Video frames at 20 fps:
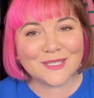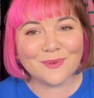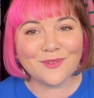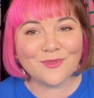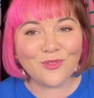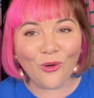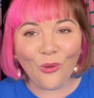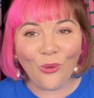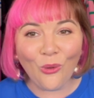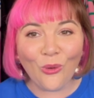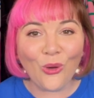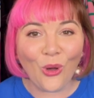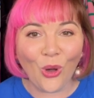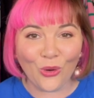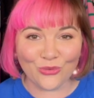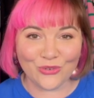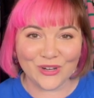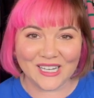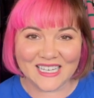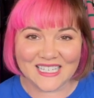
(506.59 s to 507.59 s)
We've all
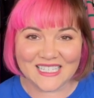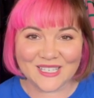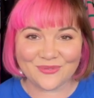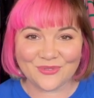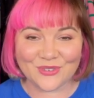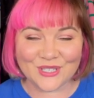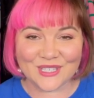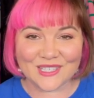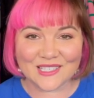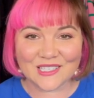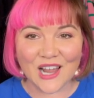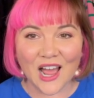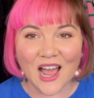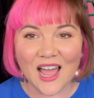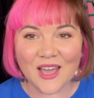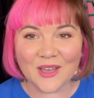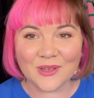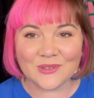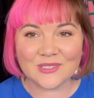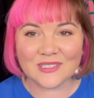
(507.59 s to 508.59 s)
got really different
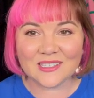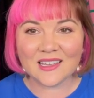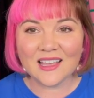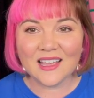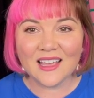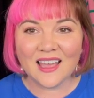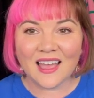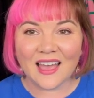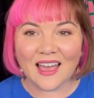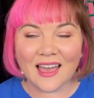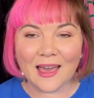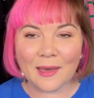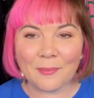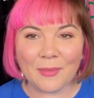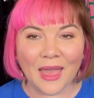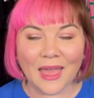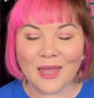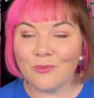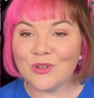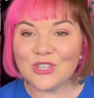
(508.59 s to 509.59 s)
styles, um,
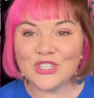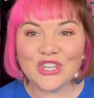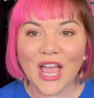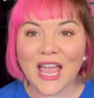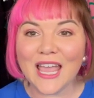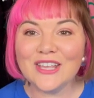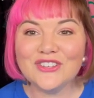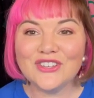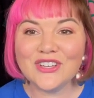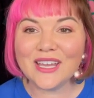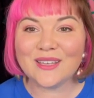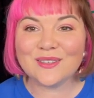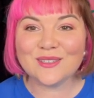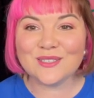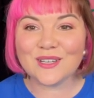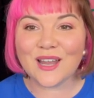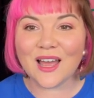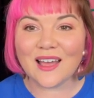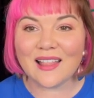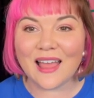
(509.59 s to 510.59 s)
and we're changing our
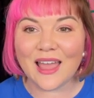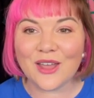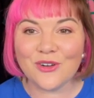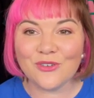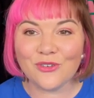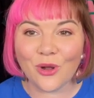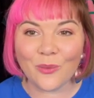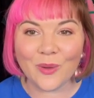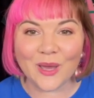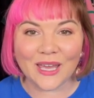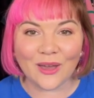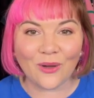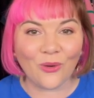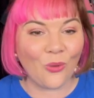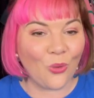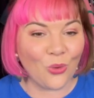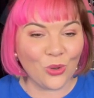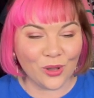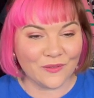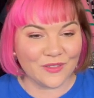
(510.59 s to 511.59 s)
style and growing
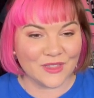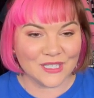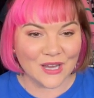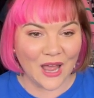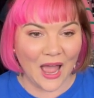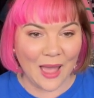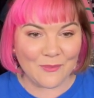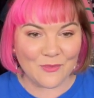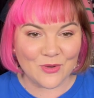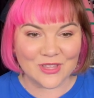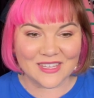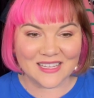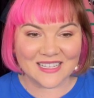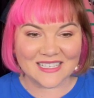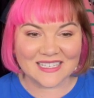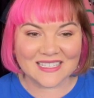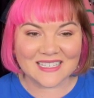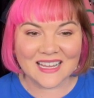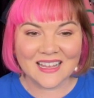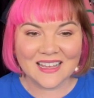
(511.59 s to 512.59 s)
all of the time with
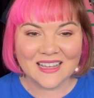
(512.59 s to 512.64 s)
it.